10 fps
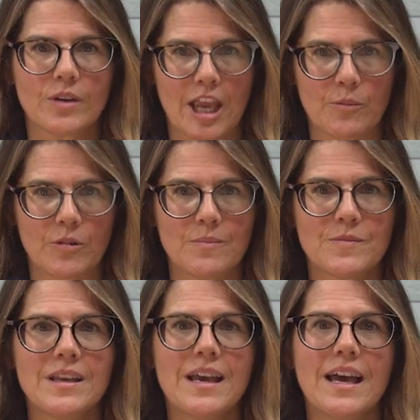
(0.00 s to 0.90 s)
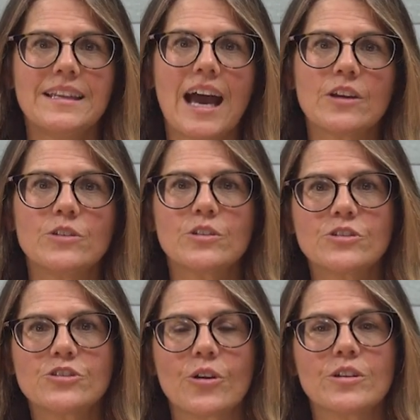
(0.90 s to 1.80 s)
camera and how you
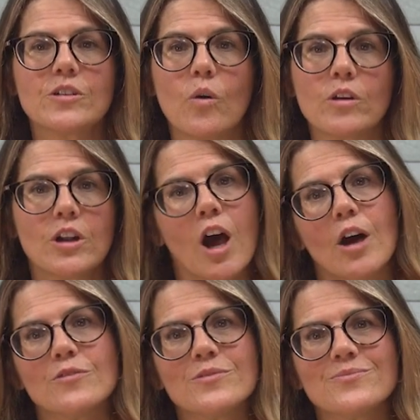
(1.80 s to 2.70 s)
can turn it on and off.